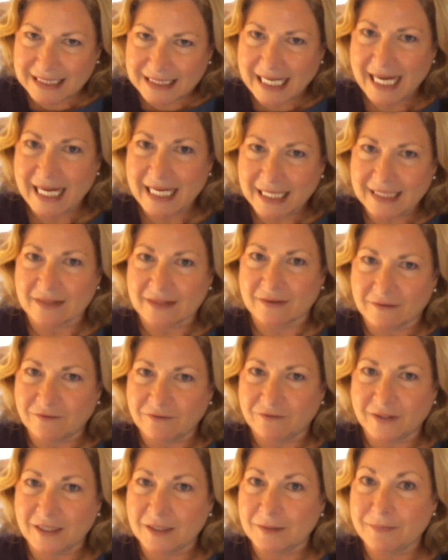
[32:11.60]
take in the
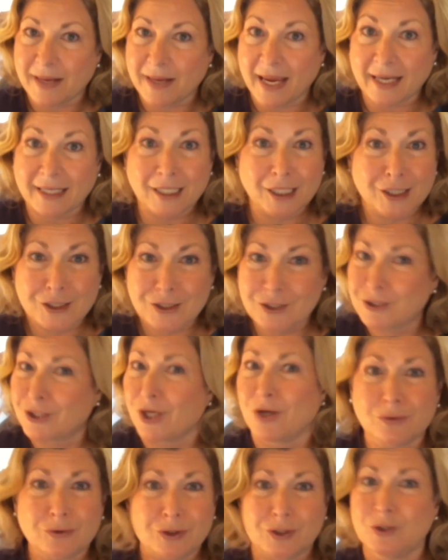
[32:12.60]
feedback,
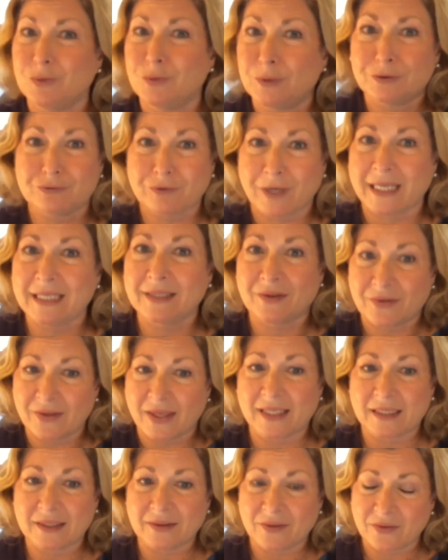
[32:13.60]
don't do it right
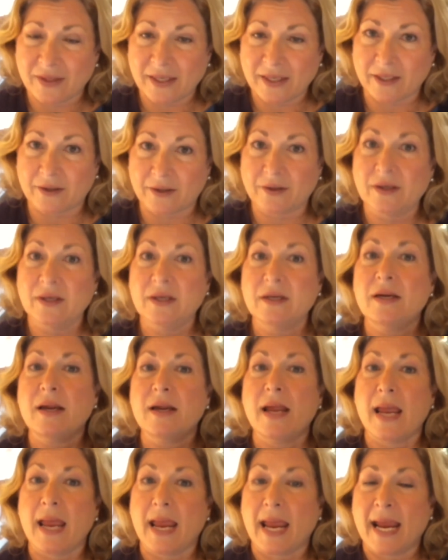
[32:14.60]
then and there.
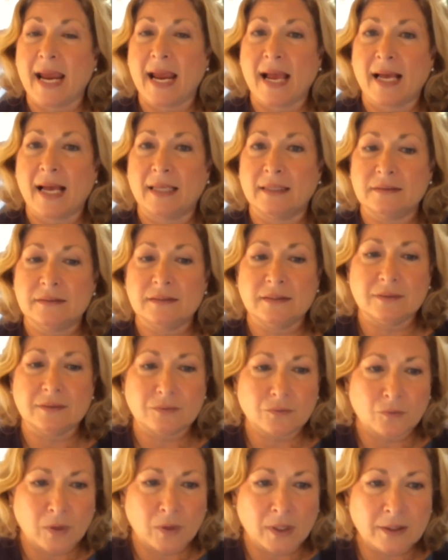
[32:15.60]
And
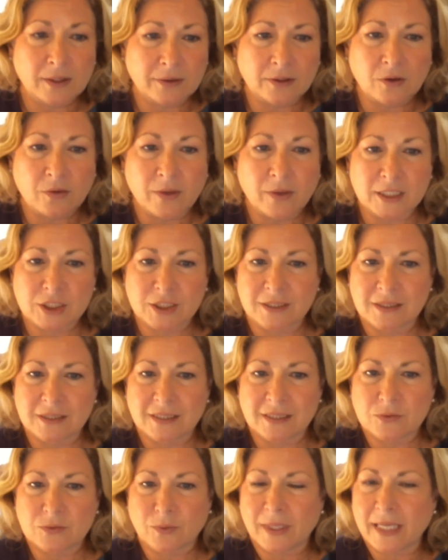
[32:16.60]
one of the questions
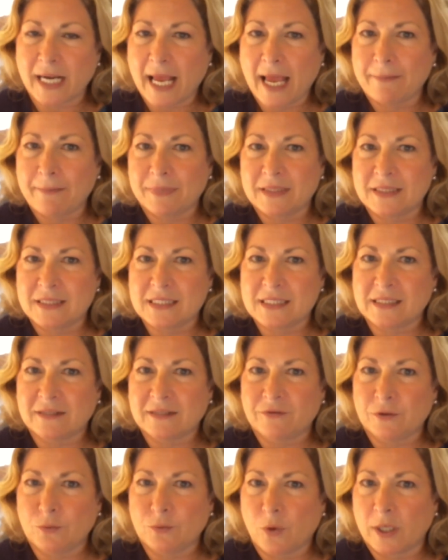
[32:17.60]
is, what happens
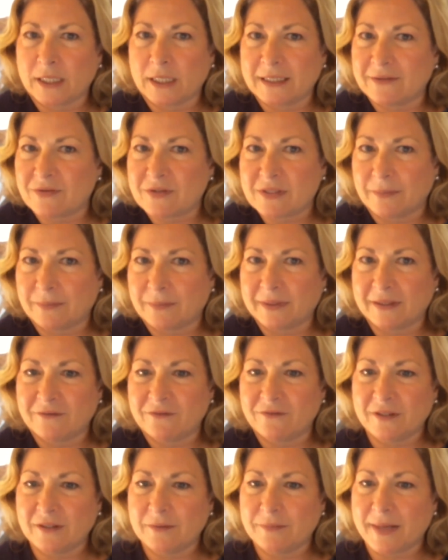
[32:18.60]
if you want to give somebody
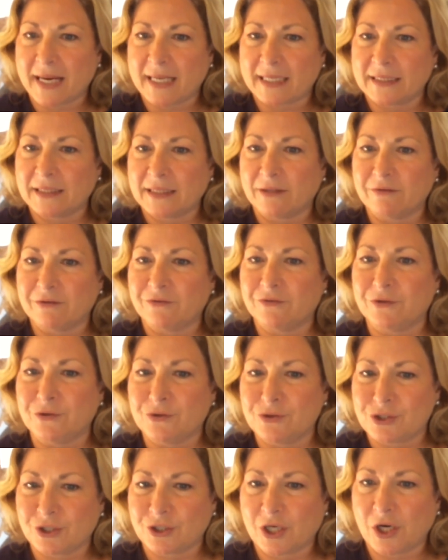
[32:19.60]
feedback and they
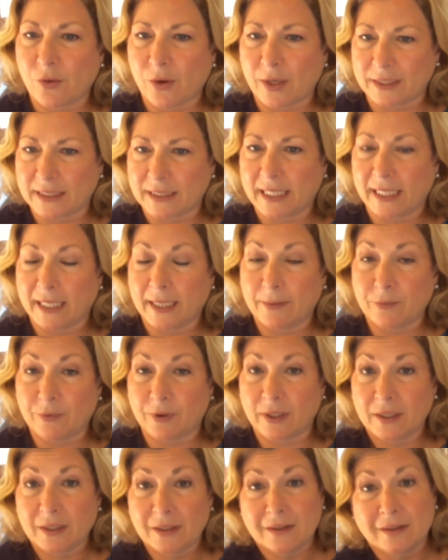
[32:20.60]
refuse to go on
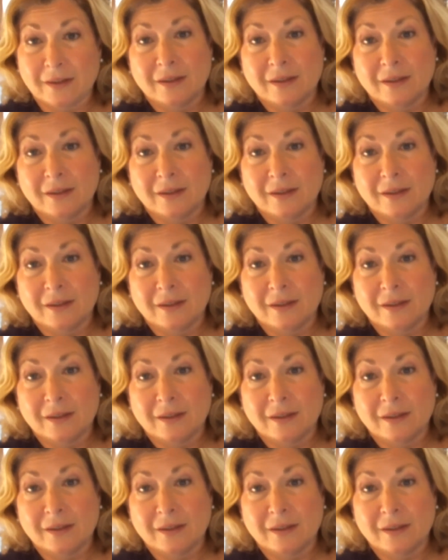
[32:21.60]
camera?